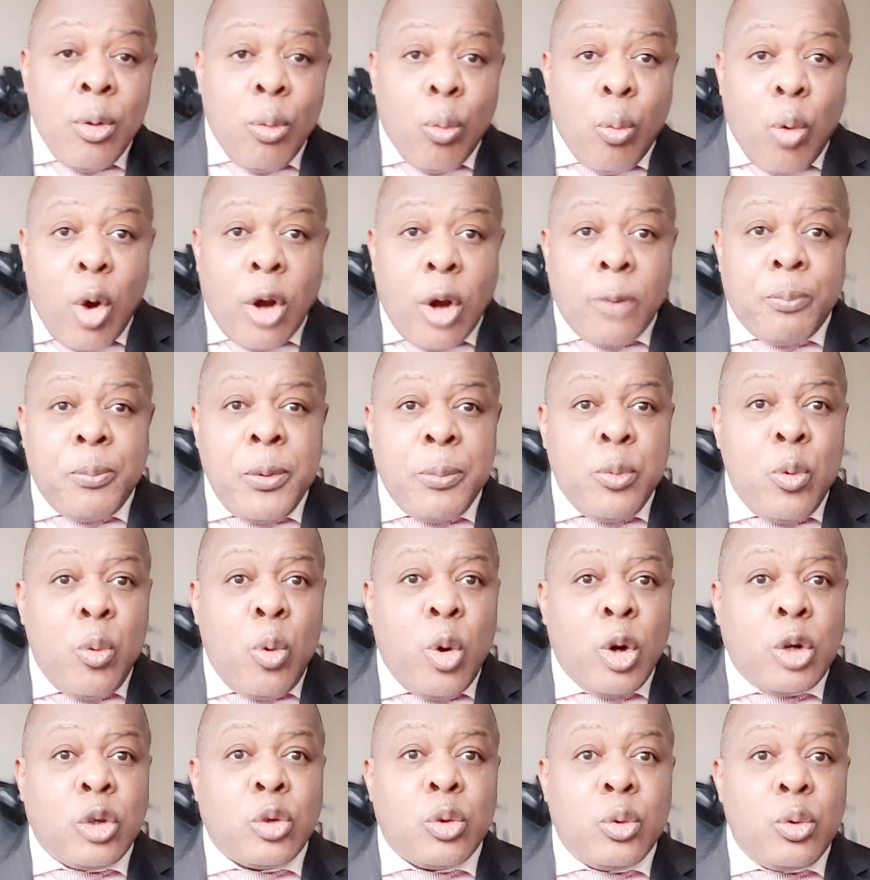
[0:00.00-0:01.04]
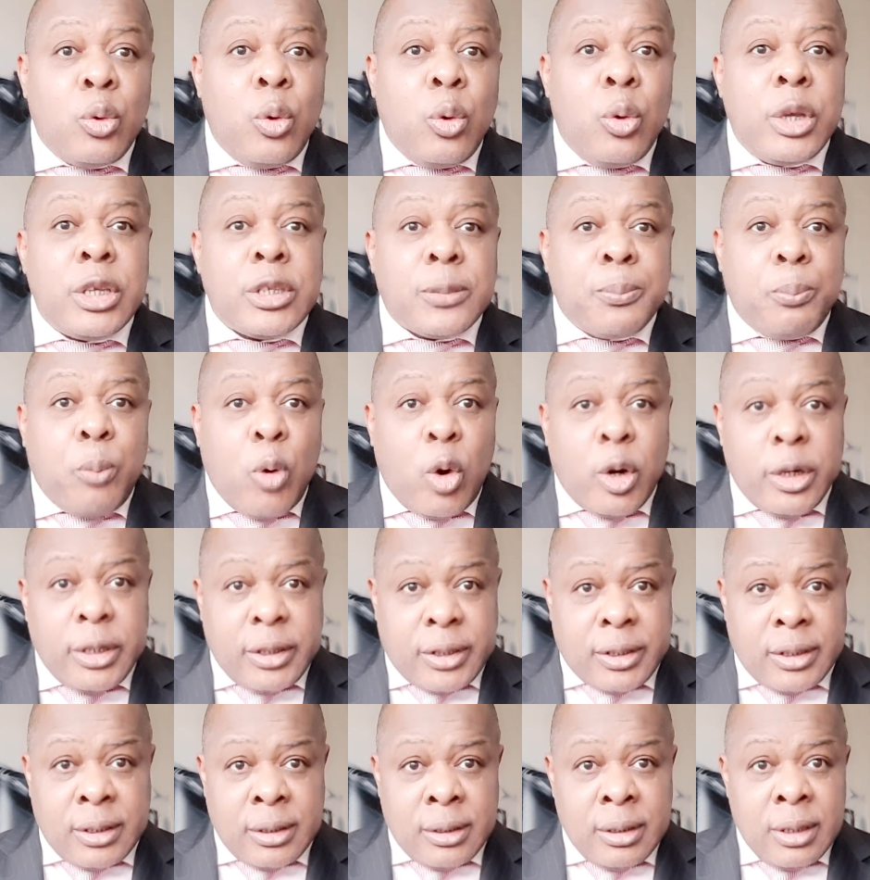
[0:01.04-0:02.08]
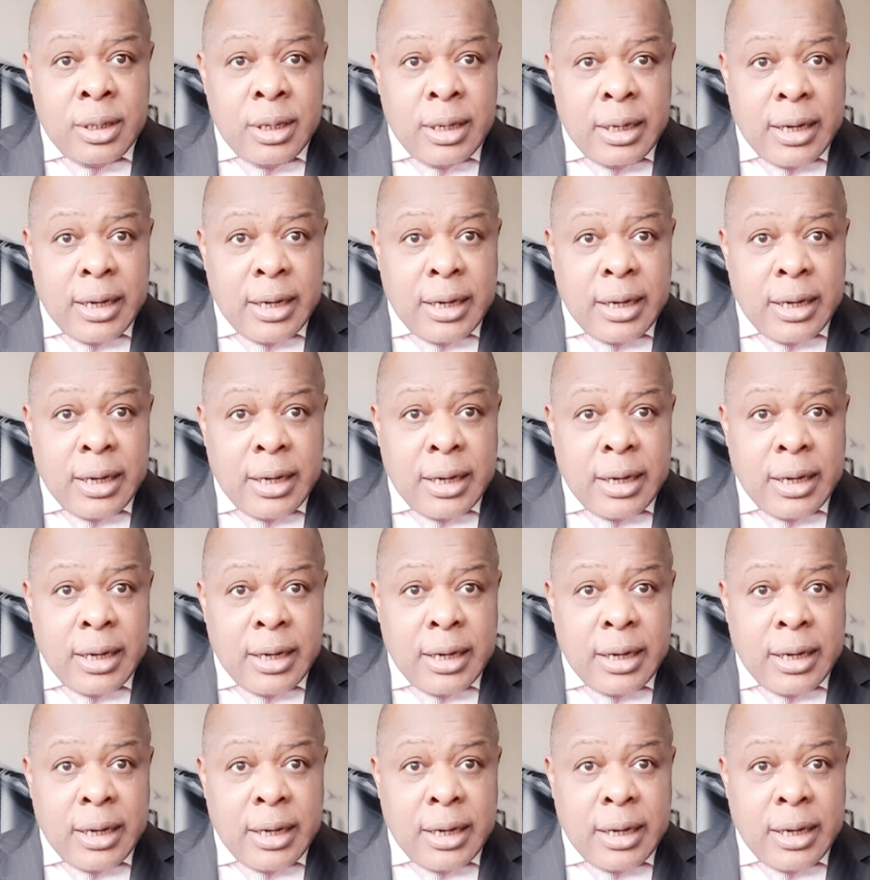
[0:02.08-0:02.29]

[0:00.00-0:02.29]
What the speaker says: What people want to know is policy.